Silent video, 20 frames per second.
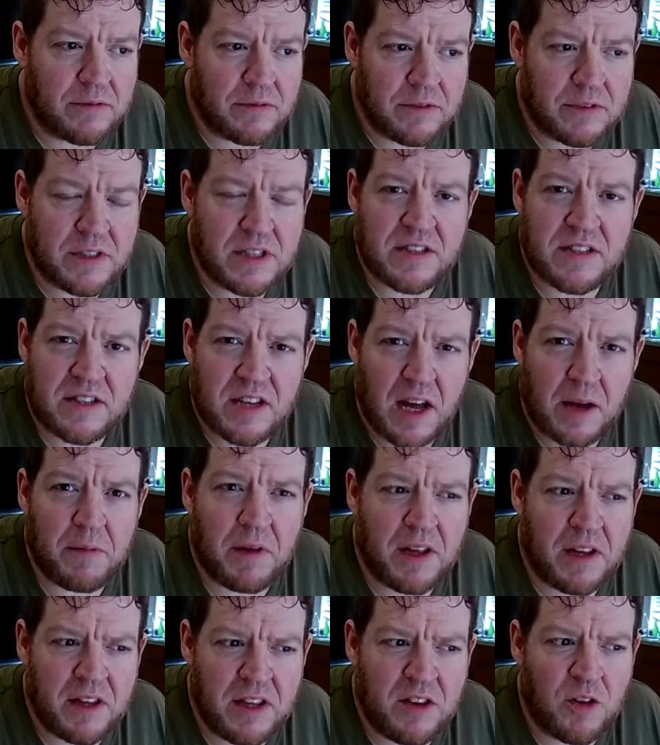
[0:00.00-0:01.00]
This
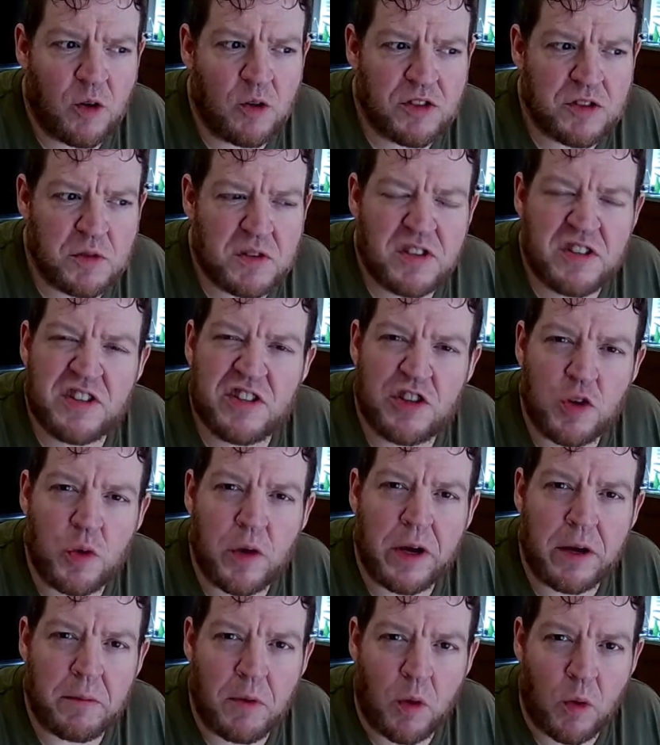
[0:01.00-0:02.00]
time, those were
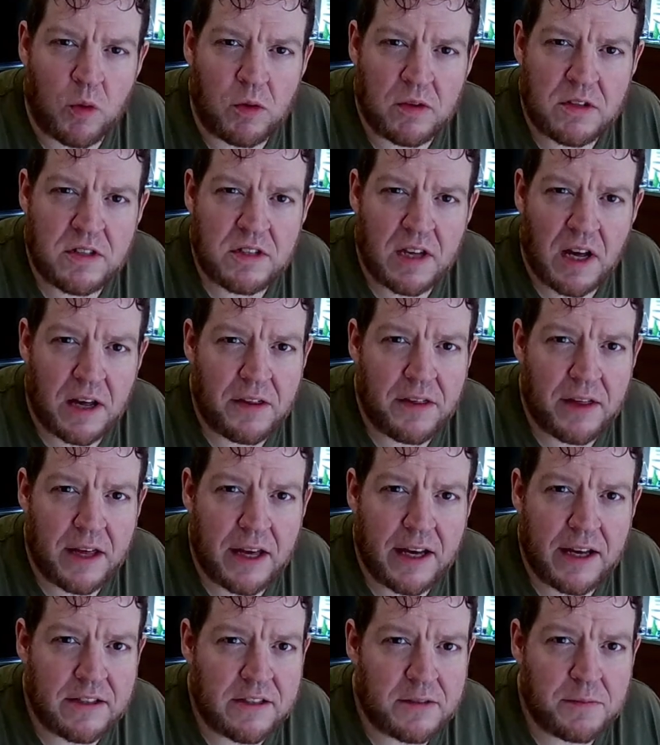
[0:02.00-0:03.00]
stewing bones, I
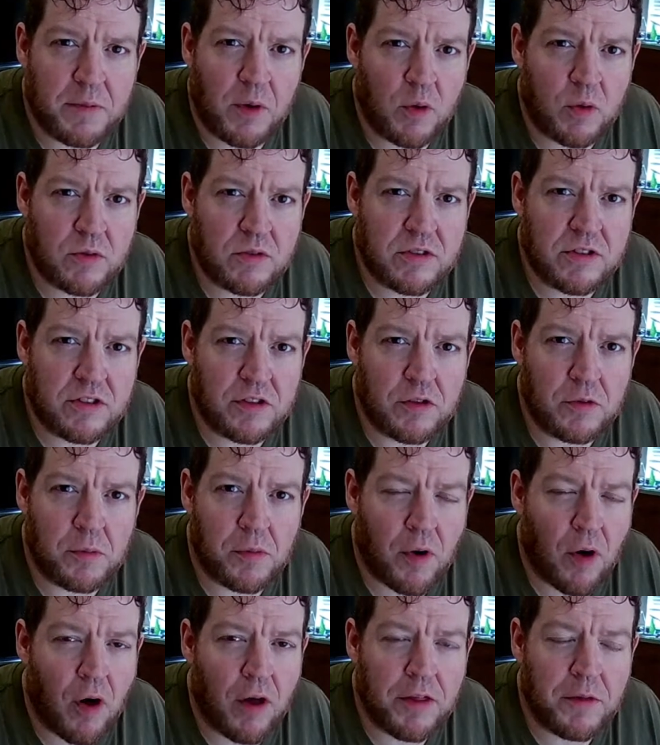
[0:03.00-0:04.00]
think, as opposed to
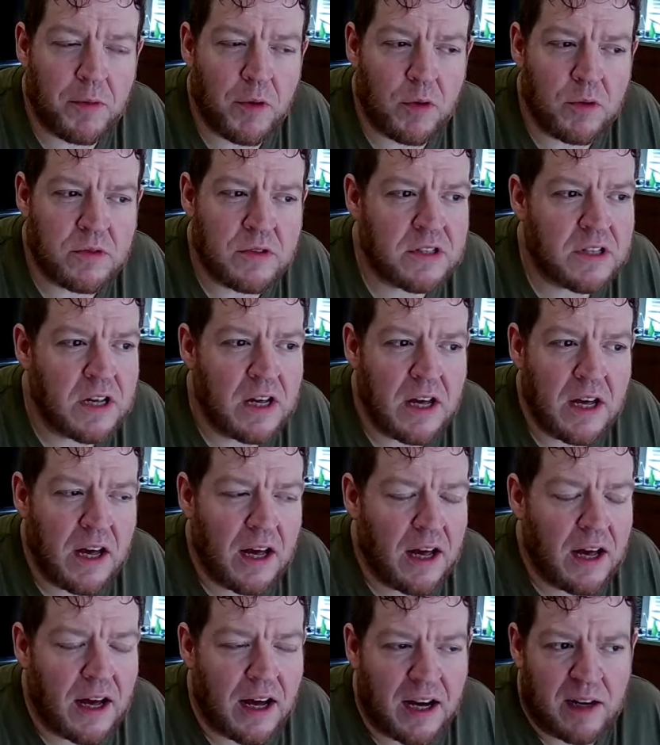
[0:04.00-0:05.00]
broth bones.
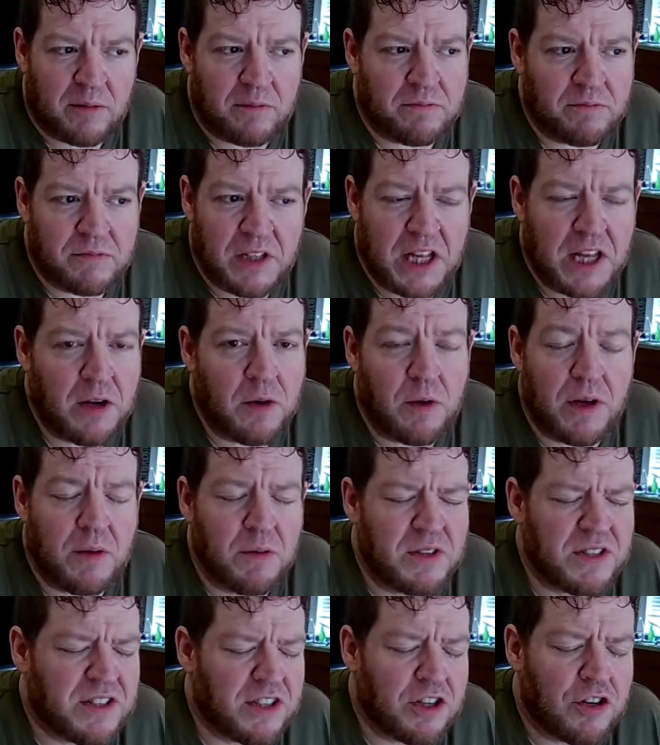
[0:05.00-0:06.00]
It
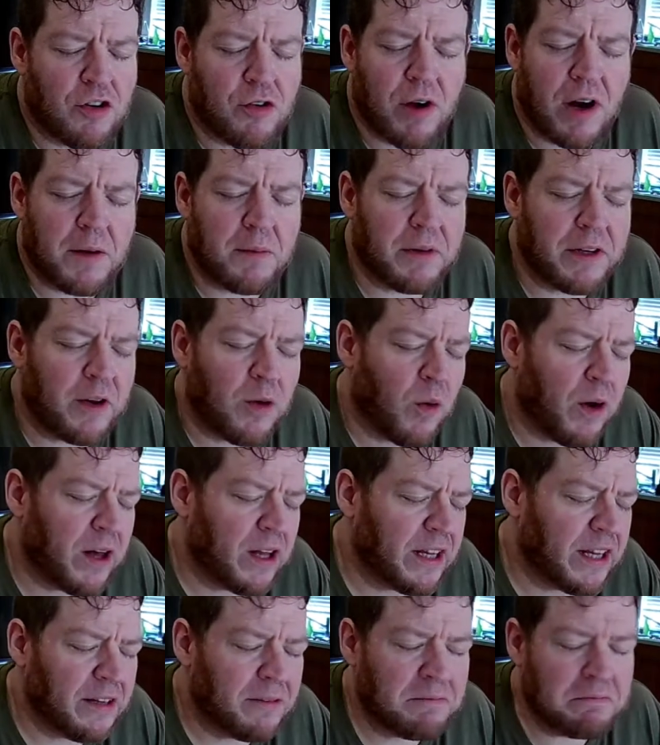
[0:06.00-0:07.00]
was incredibly
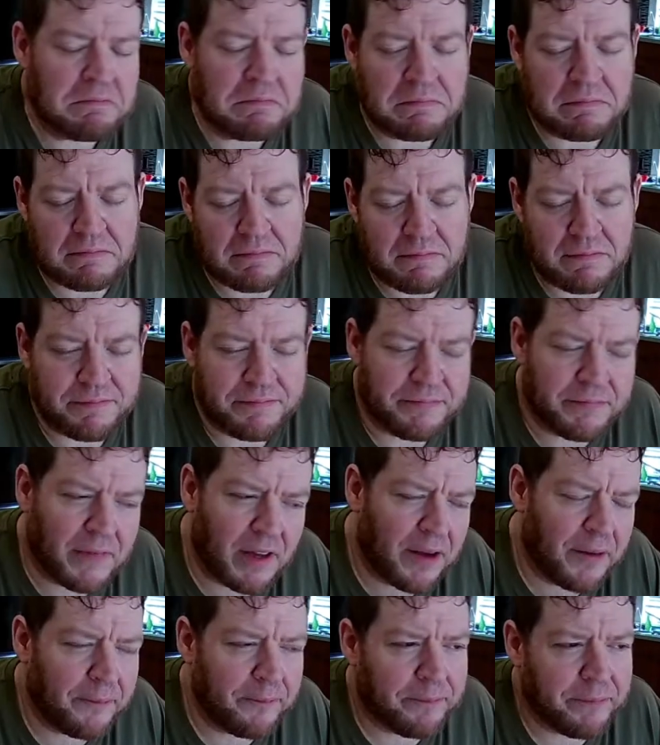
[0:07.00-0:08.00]
oily.
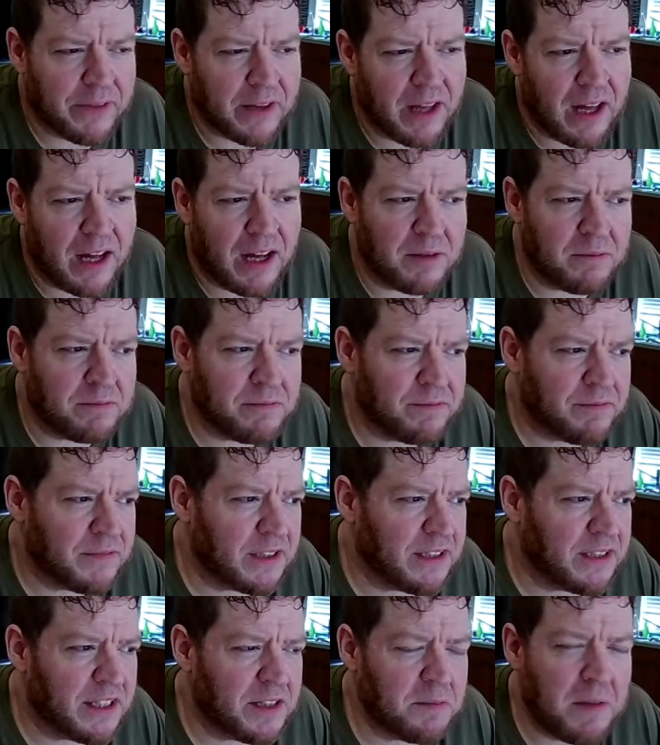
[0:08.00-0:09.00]

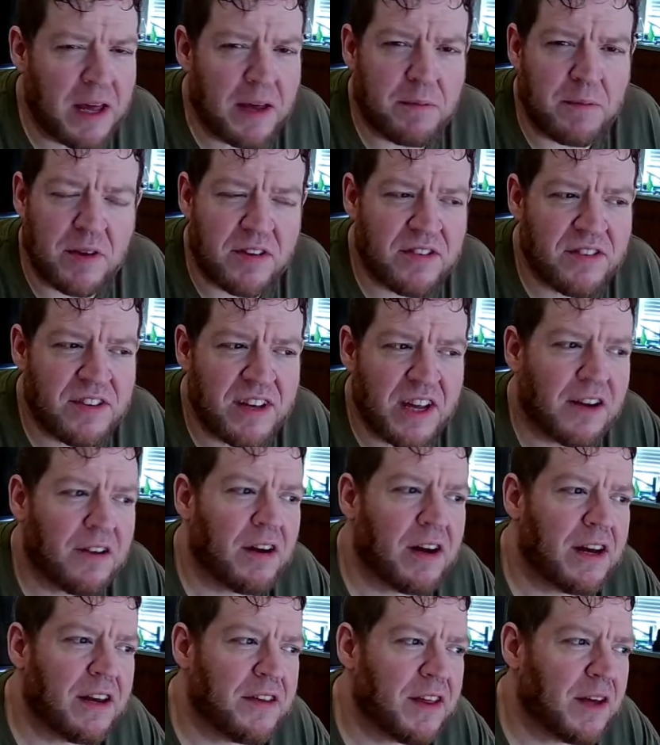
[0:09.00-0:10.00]
It didn't make me sick or
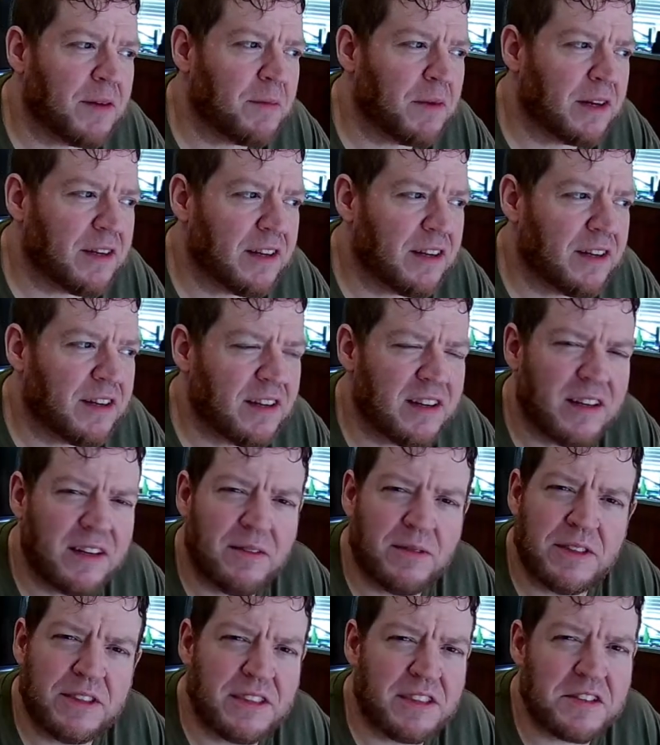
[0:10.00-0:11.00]
anything, but it
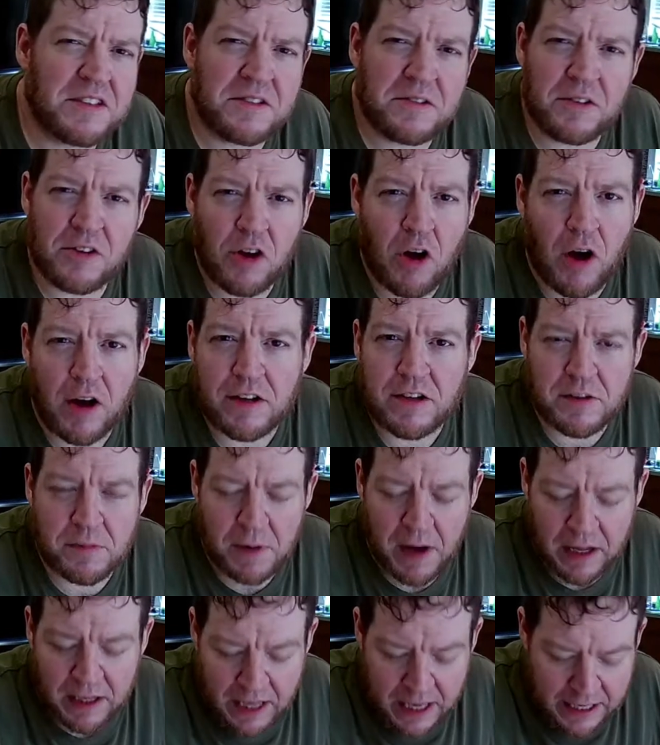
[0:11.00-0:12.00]
was just not to
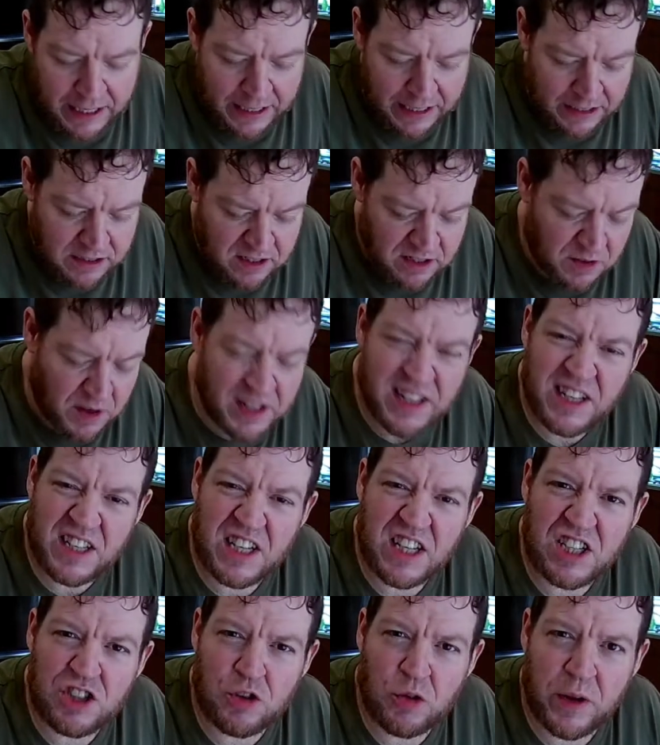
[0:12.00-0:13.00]
my liking, so I didn't
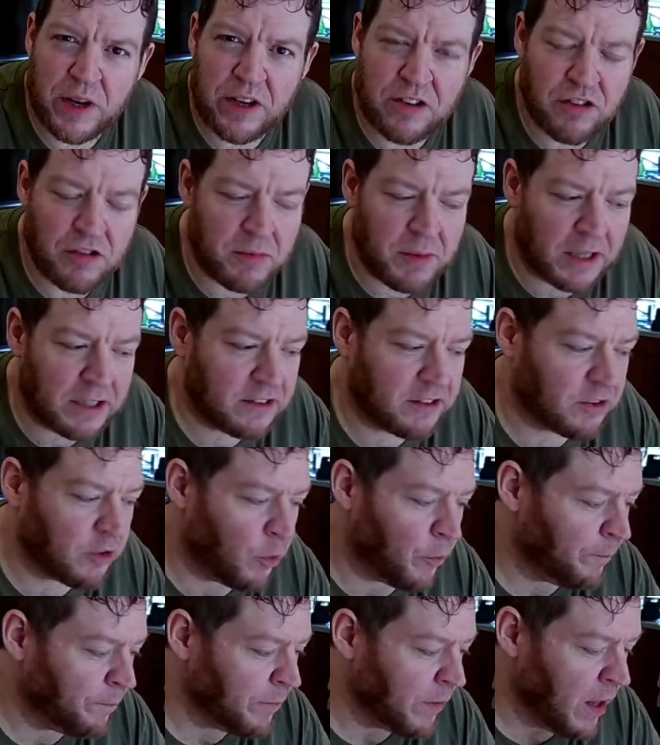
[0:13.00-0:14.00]
enjoy it too much.
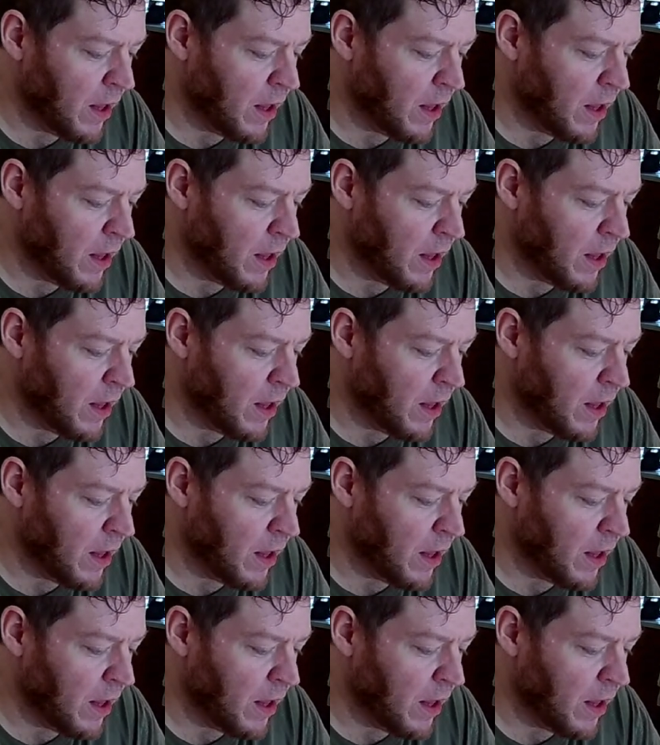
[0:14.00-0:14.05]
So